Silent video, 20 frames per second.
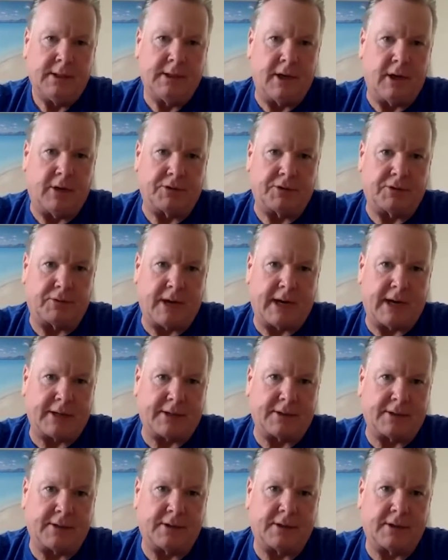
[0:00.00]

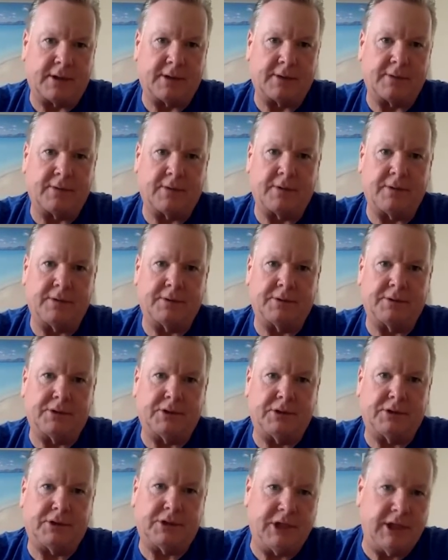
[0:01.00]
director or the
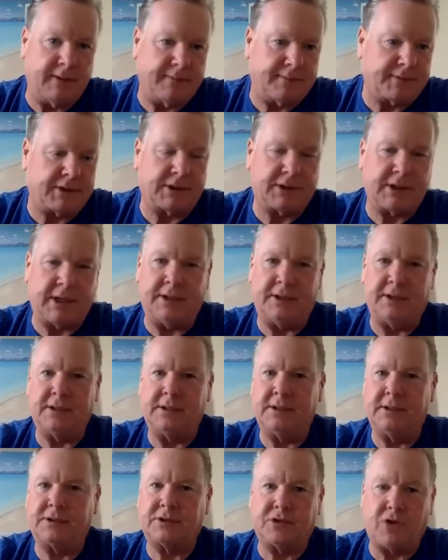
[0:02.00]
chiefs, and
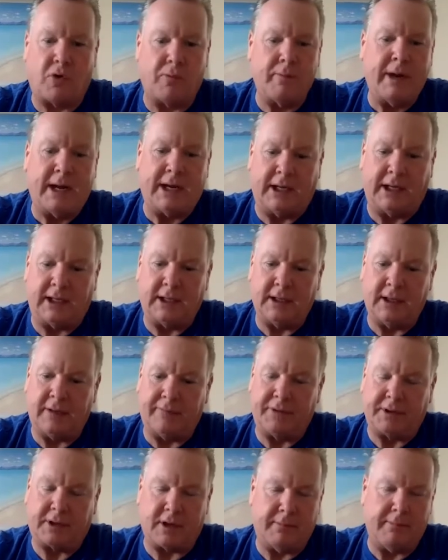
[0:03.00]
so many
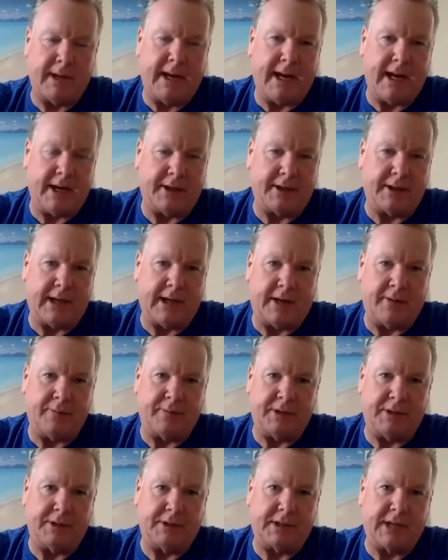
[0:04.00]
of the command had
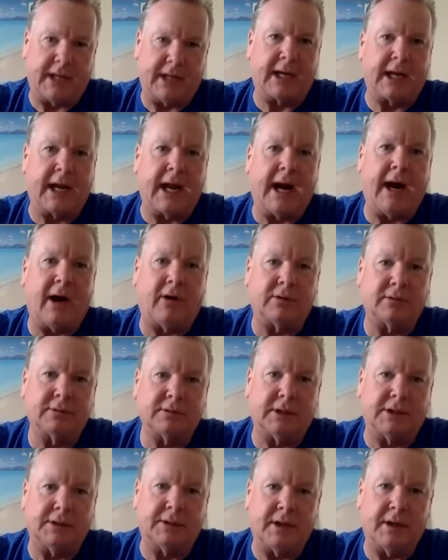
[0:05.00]
been taken out
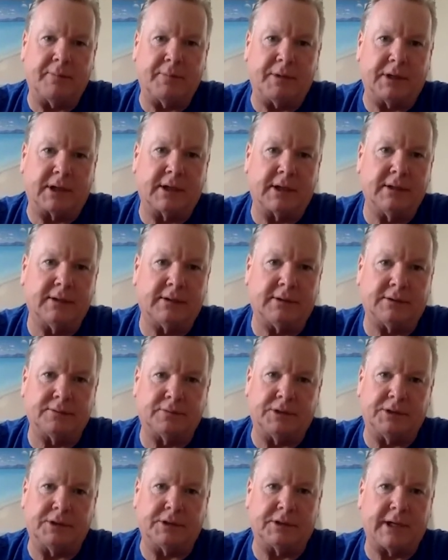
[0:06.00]
and had been killed
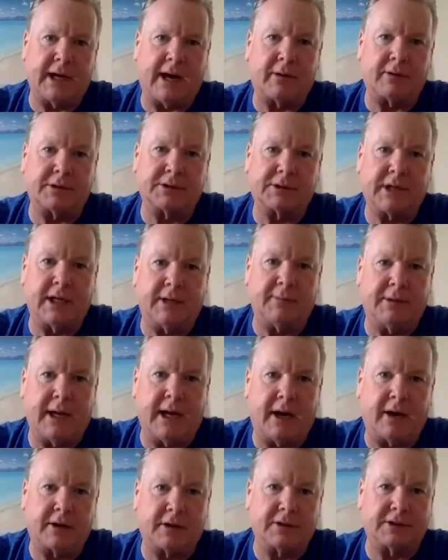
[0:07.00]
when the towers came down
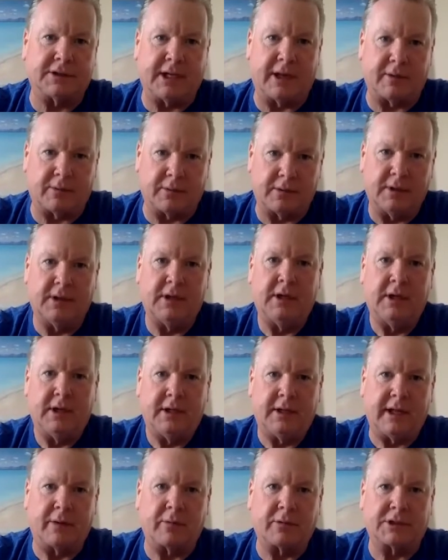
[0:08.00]
because
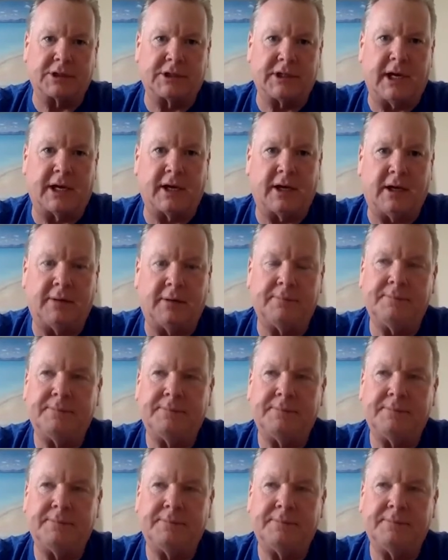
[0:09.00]
they were set up.